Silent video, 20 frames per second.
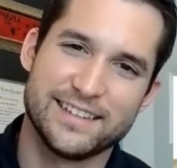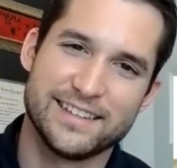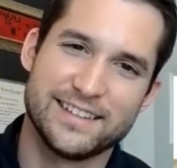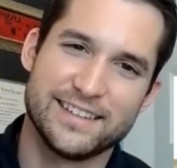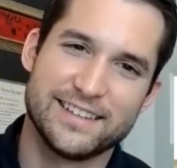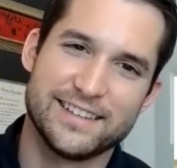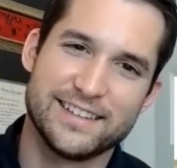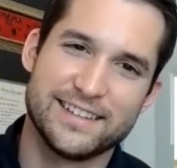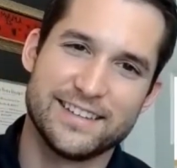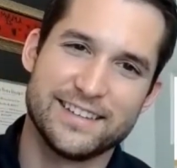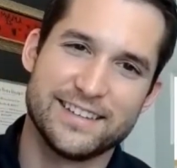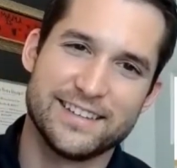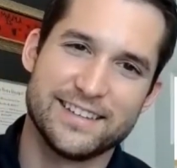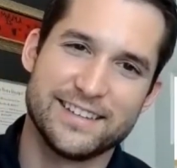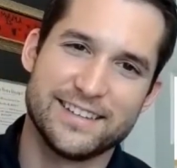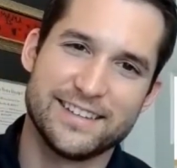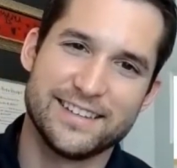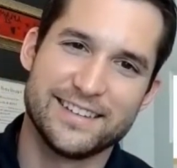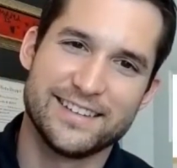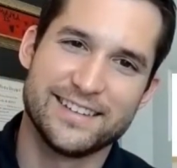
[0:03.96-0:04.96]

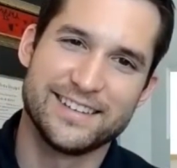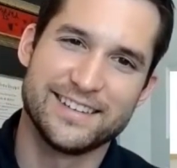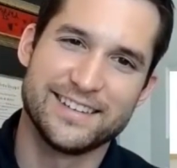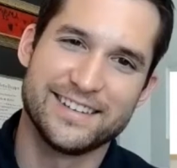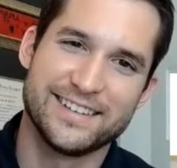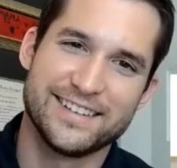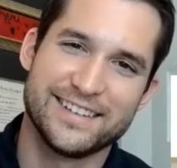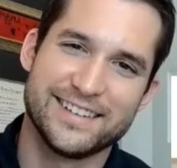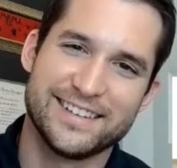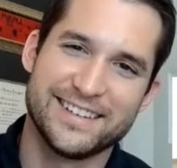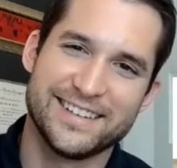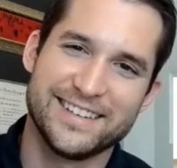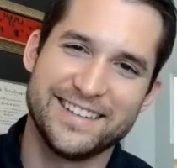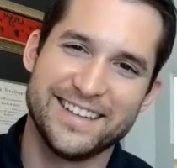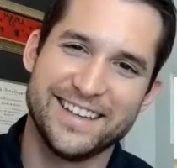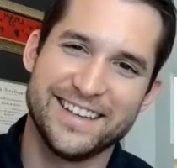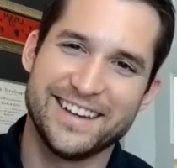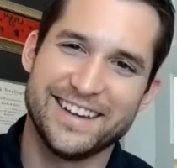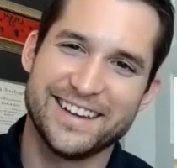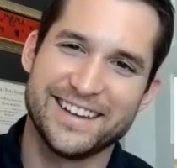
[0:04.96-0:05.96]

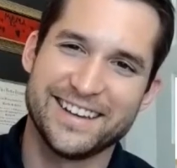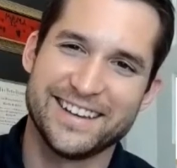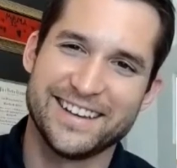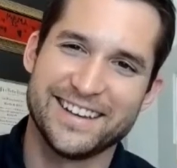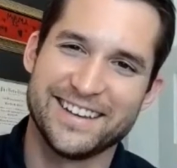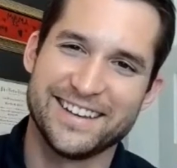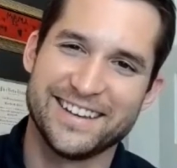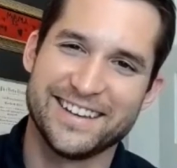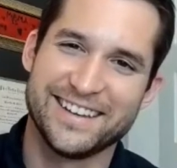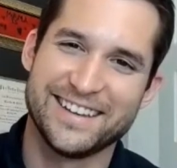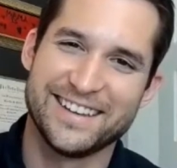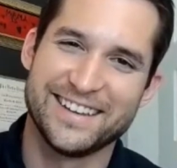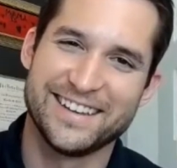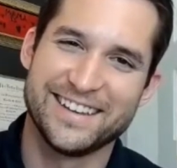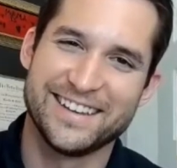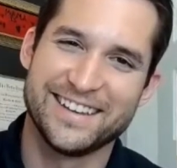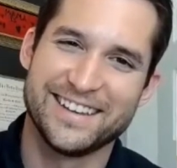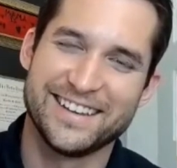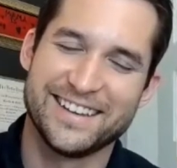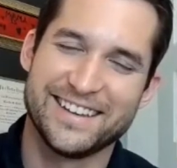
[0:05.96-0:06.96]

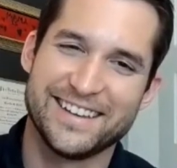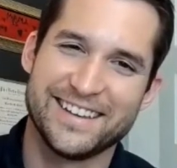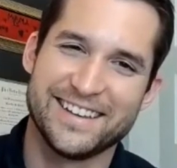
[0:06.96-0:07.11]
(silent)